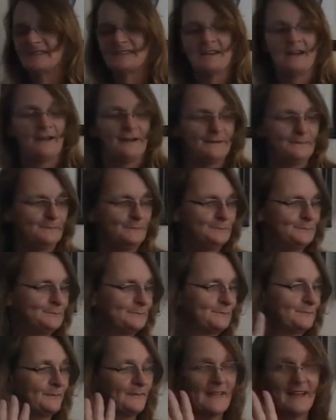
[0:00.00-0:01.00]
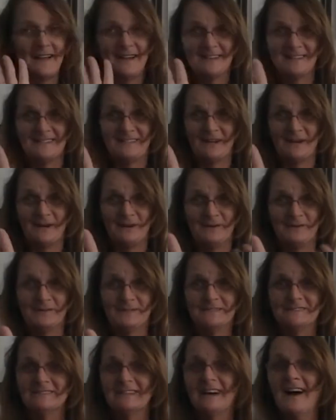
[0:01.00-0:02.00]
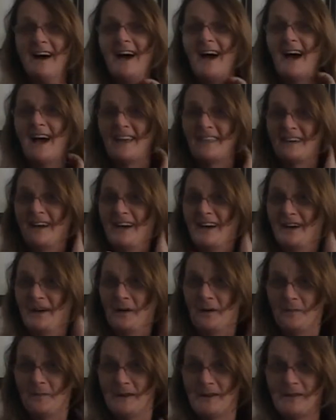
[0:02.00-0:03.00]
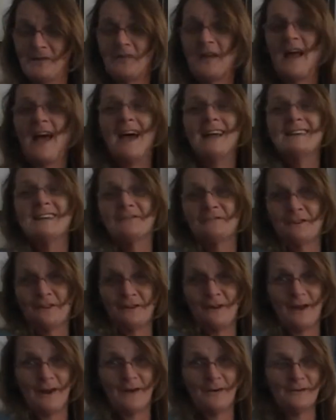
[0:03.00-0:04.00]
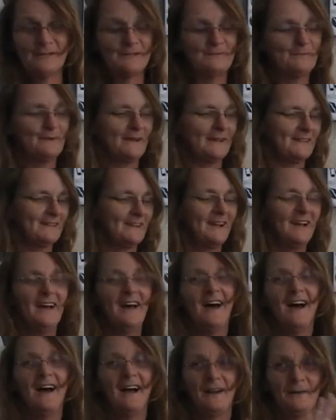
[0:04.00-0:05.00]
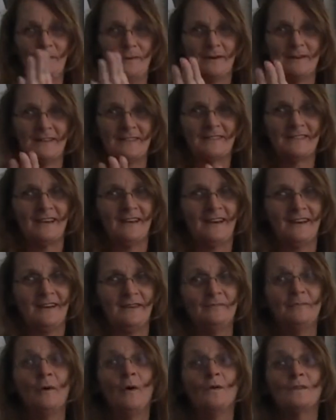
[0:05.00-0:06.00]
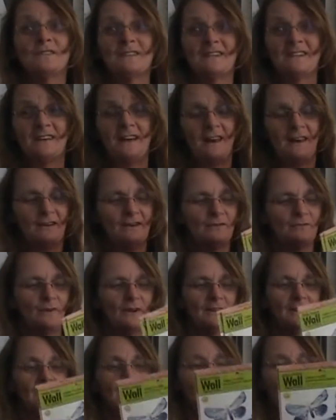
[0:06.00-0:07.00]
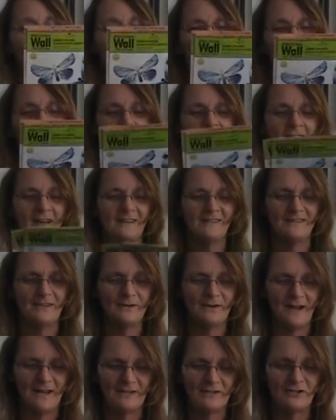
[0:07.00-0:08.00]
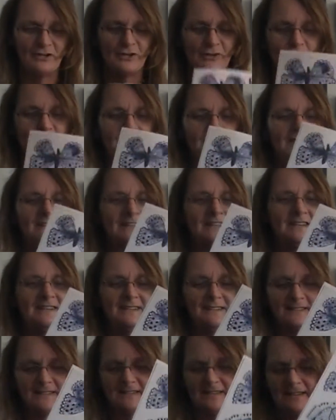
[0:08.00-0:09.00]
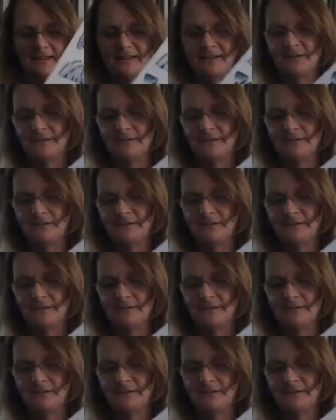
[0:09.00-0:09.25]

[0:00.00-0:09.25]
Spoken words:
time. So, they had different colors, but I wanted the multicolored one. I also got two of these.